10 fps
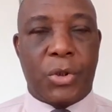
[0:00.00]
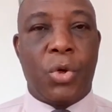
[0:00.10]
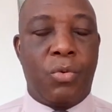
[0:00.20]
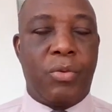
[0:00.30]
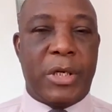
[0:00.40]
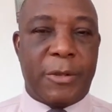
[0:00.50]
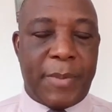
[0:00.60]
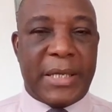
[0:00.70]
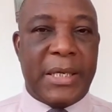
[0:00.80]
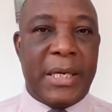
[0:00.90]
So we're
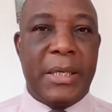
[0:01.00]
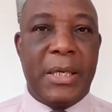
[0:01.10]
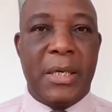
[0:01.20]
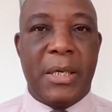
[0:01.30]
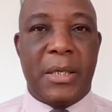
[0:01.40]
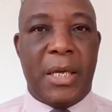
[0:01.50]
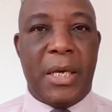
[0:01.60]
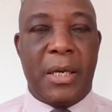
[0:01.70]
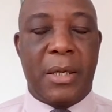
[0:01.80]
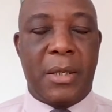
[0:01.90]
expecting
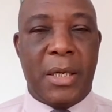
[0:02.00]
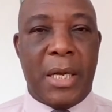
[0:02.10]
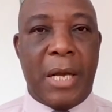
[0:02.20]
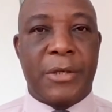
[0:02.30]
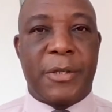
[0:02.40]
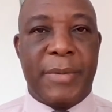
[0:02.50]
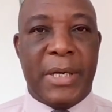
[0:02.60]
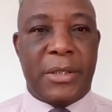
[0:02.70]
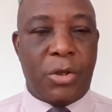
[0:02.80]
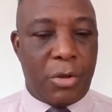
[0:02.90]
the
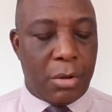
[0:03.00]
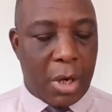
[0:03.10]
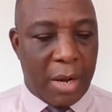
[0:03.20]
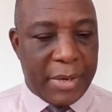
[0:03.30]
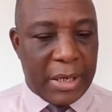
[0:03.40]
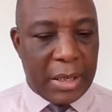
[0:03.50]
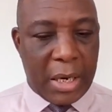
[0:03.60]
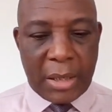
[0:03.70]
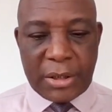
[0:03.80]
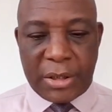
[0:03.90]
announcement to come in
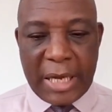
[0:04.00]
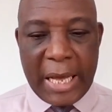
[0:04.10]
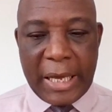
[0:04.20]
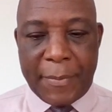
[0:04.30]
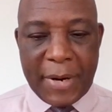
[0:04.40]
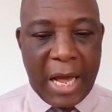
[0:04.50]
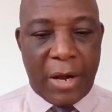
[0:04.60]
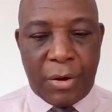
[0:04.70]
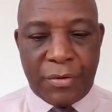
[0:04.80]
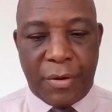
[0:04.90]
today. Keep an eye
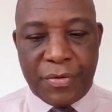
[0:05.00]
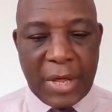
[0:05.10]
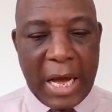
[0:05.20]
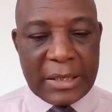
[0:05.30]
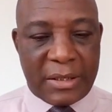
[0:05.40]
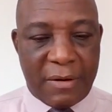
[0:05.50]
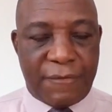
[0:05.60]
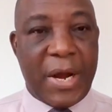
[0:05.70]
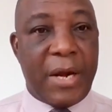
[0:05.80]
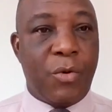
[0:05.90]
on that
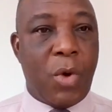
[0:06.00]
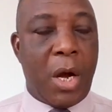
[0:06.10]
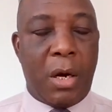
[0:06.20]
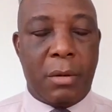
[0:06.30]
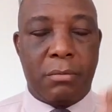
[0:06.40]
very well.